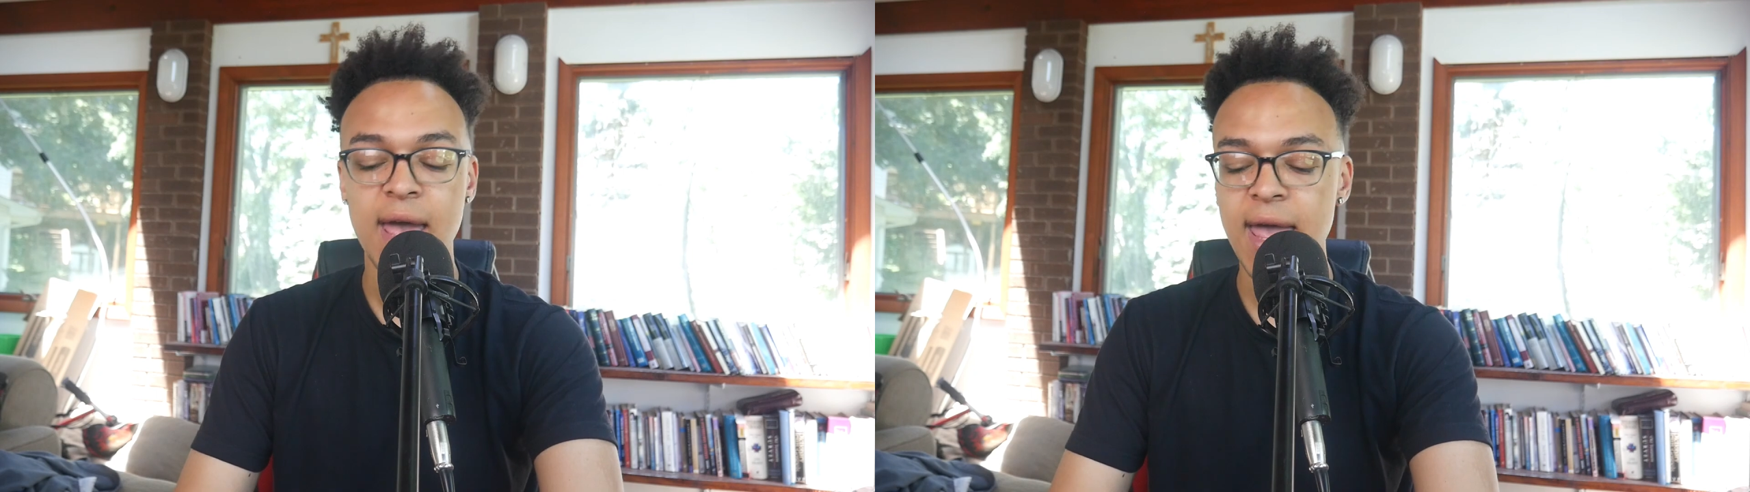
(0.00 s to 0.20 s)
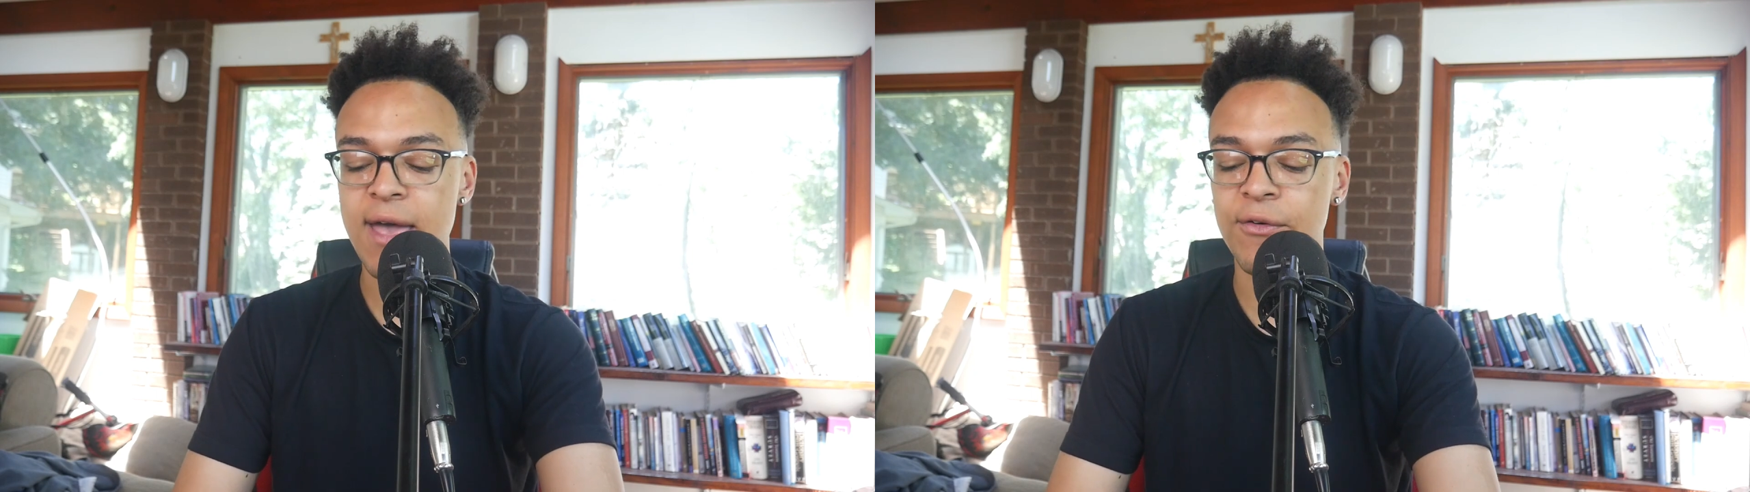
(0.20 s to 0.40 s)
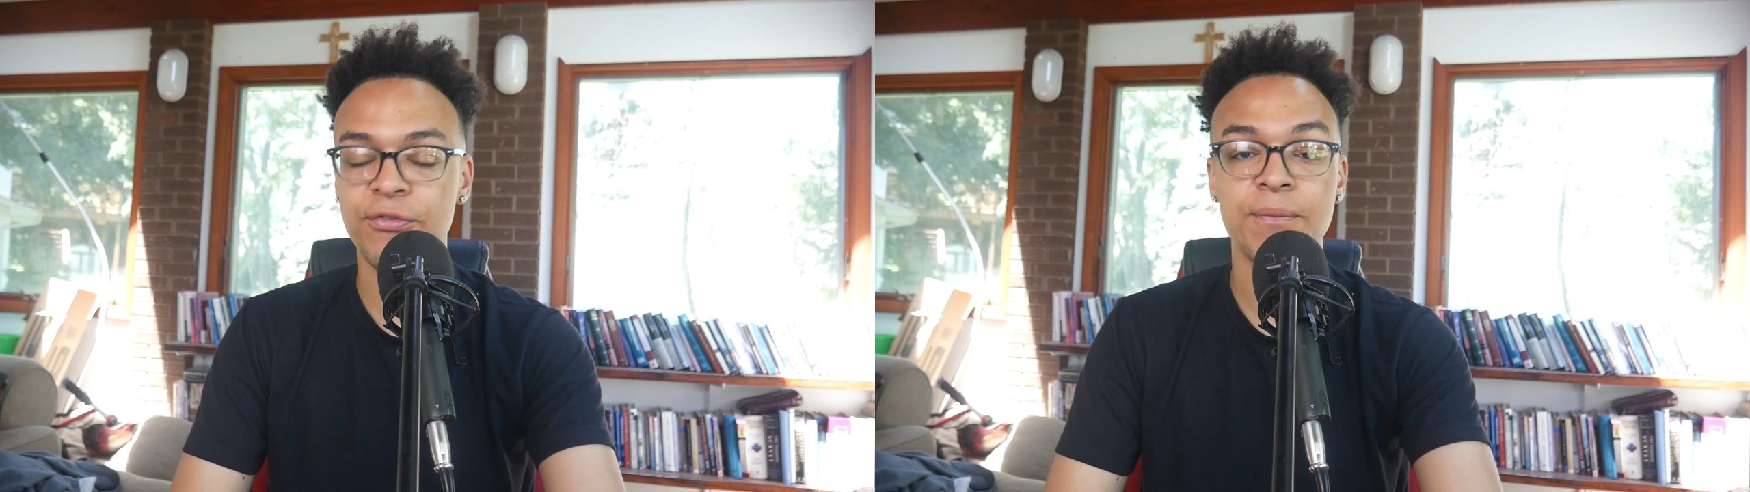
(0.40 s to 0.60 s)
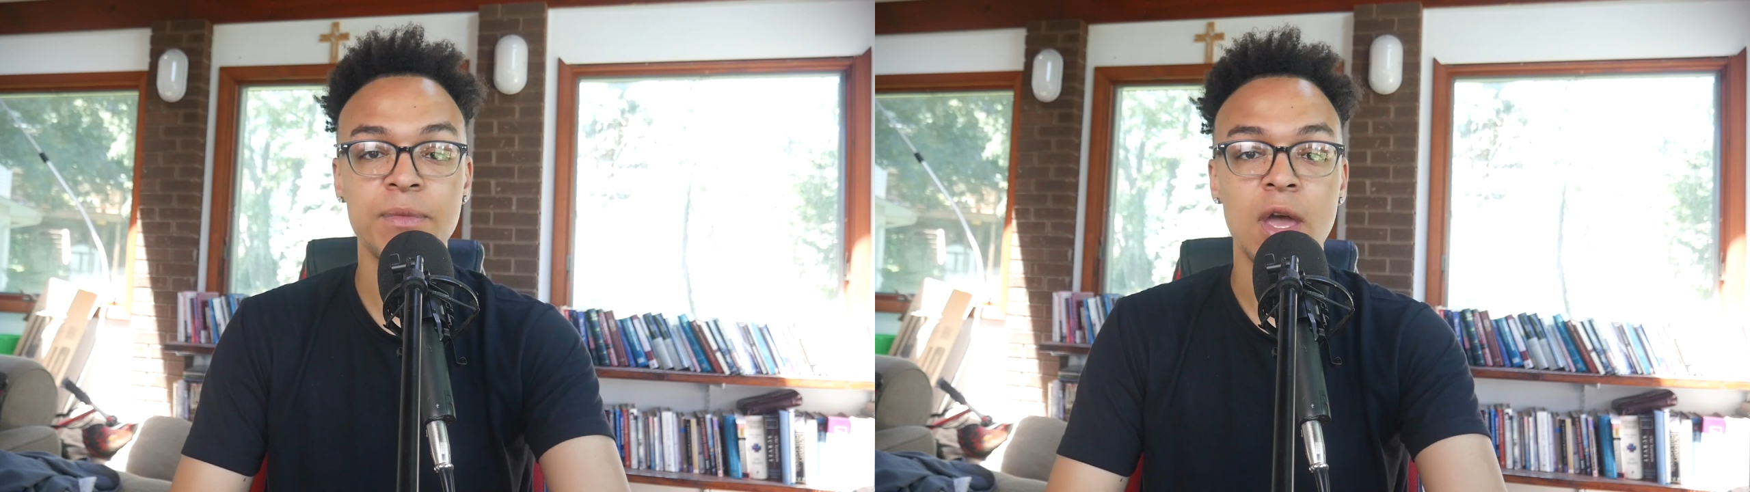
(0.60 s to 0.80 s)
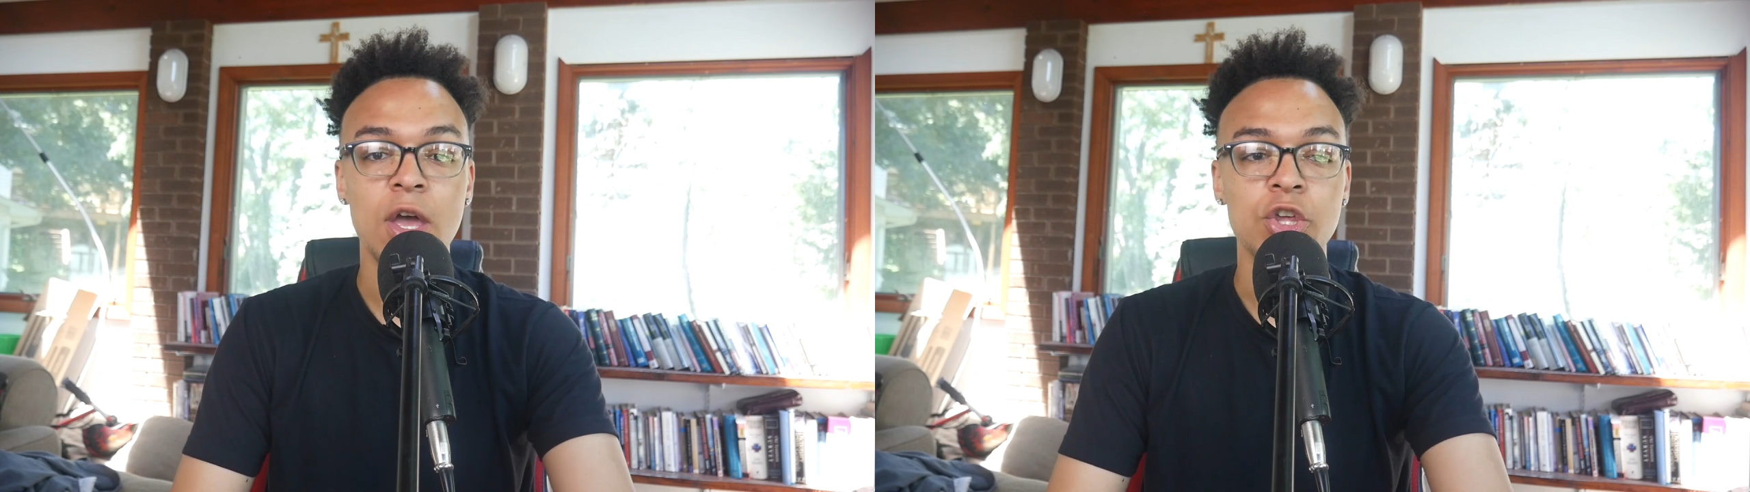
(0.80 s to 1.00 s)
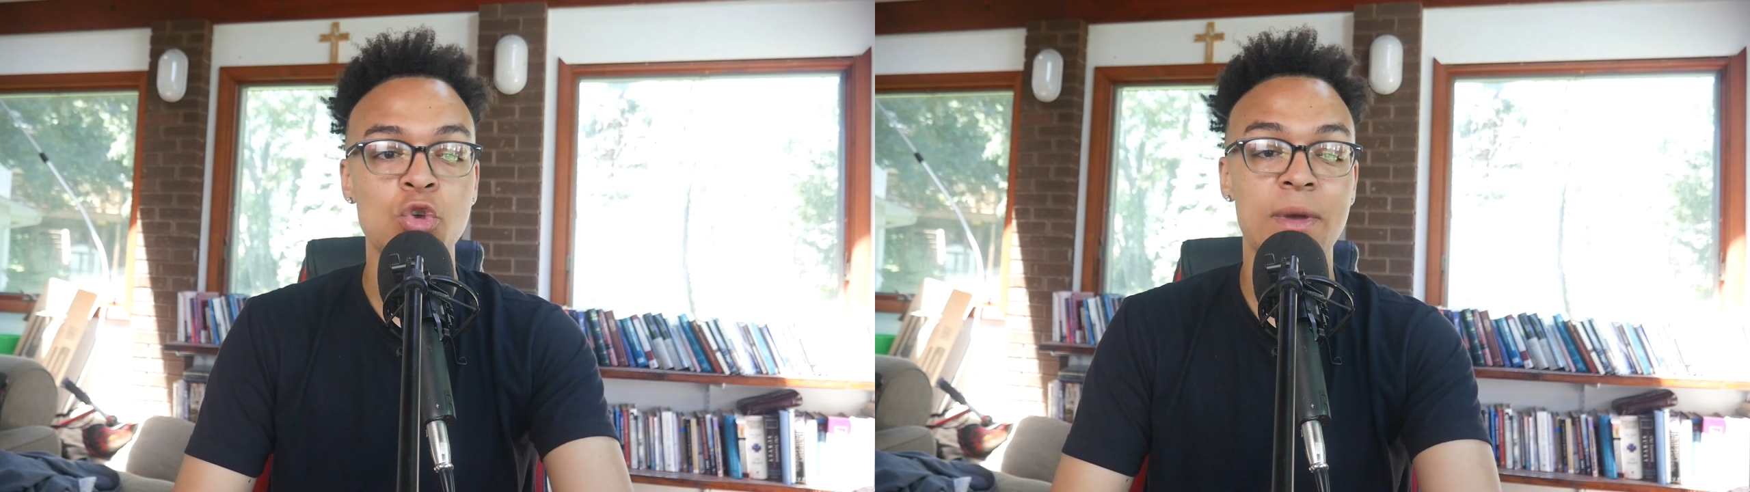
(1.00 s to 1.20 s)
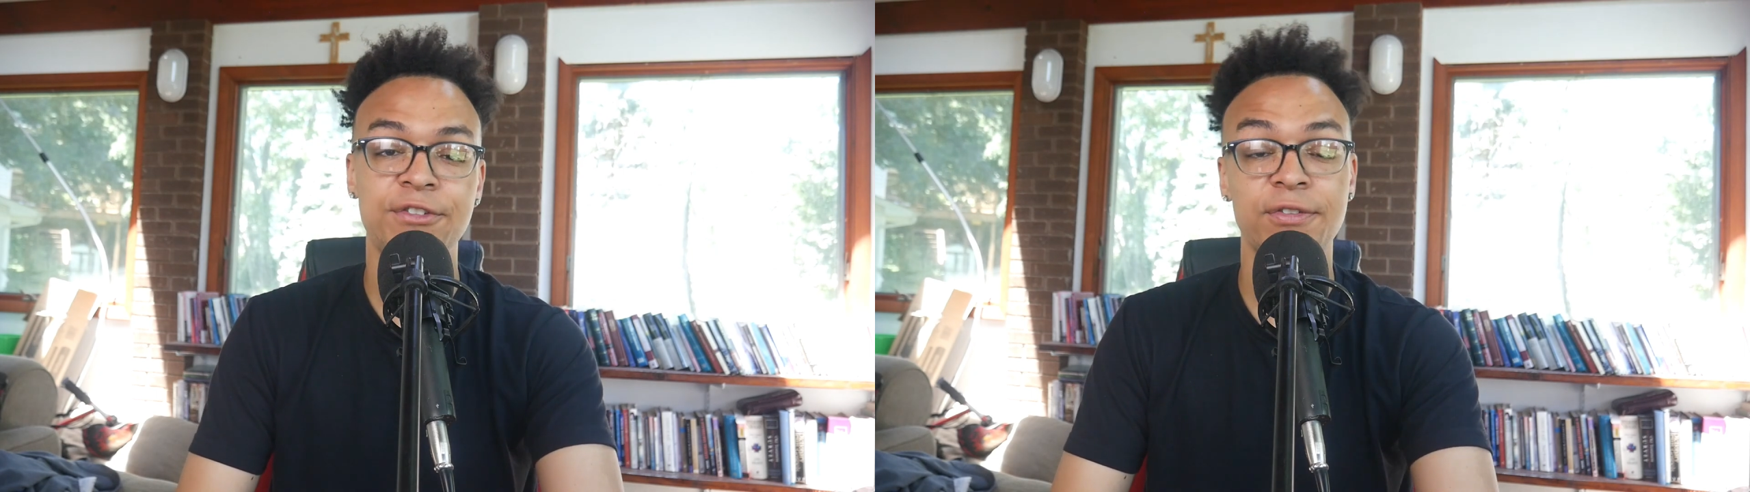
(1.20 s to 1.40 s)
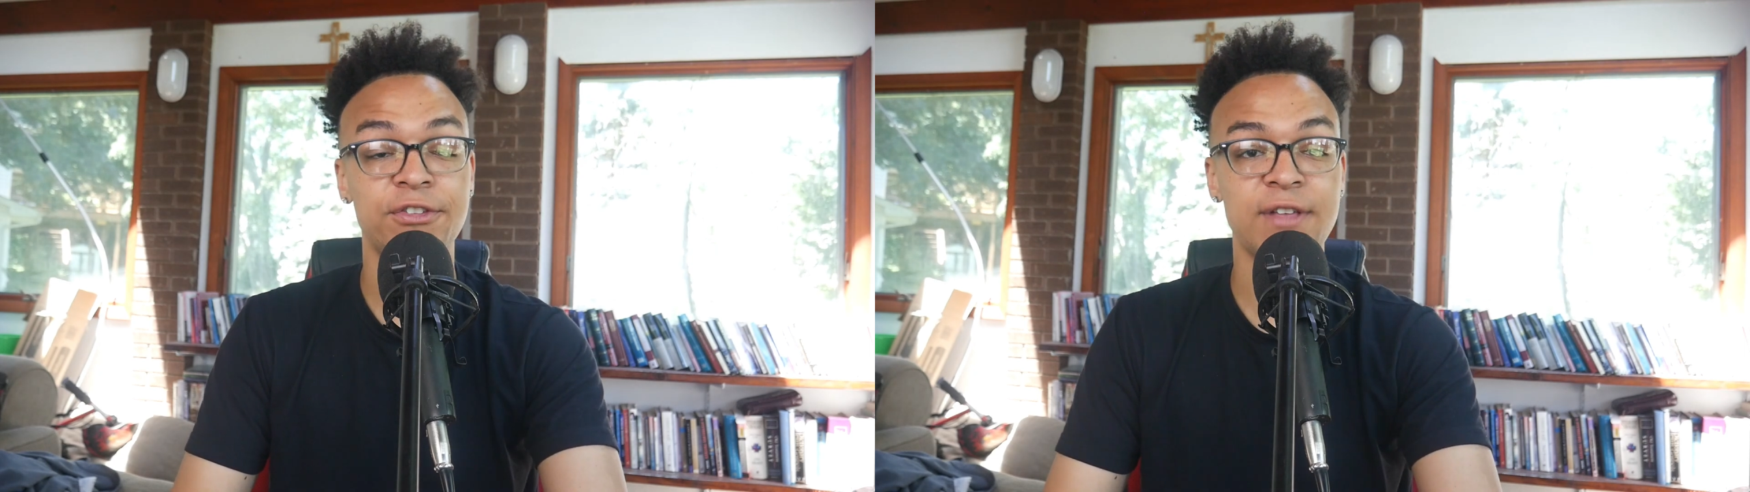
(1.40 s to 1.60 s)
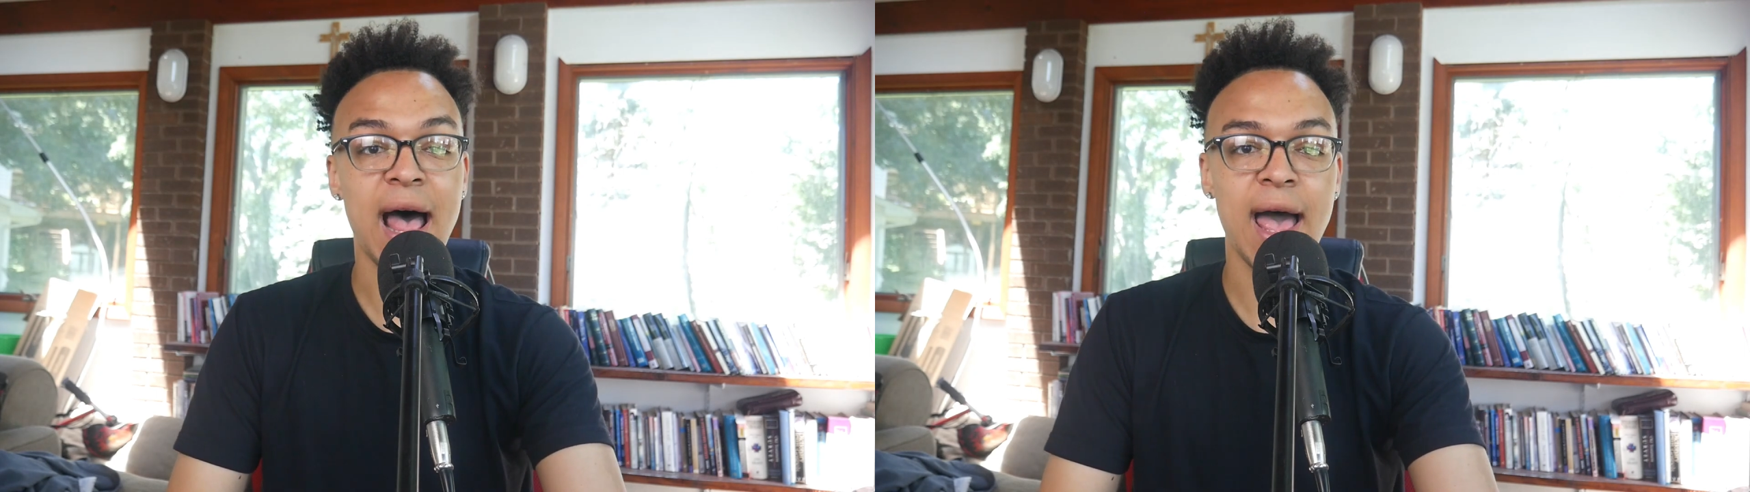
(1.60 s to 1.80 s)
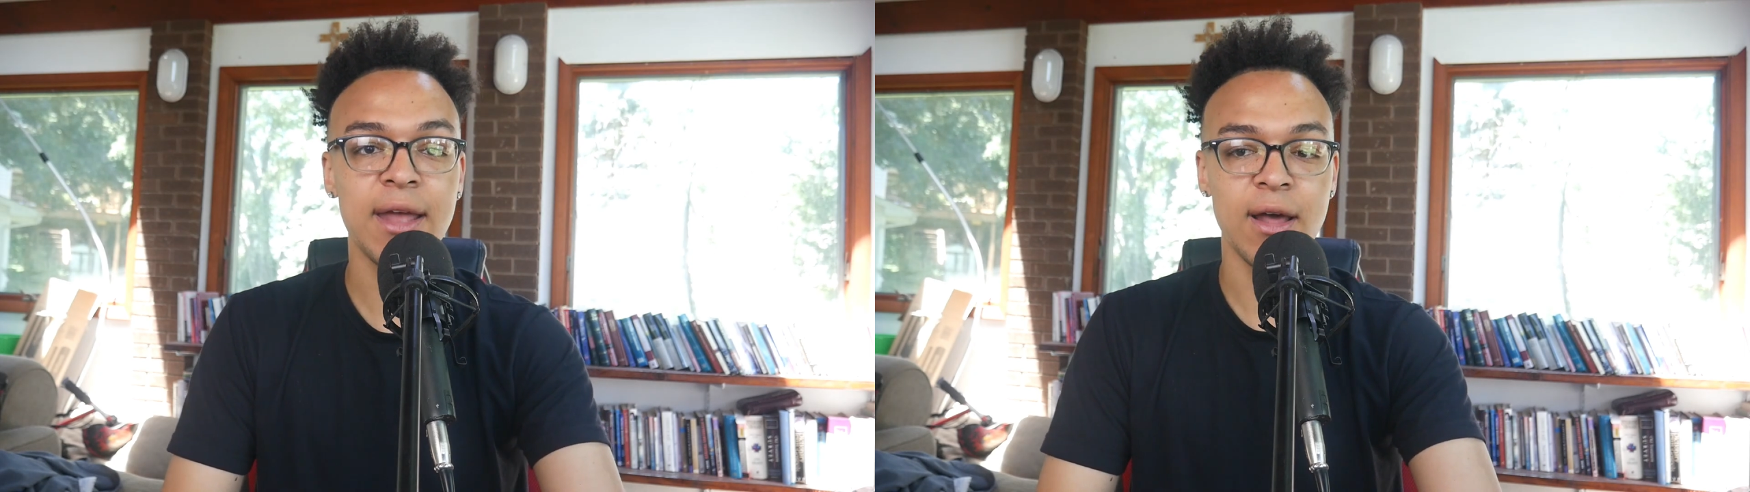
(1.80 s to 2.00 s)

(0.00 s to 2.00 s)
If you miss to the side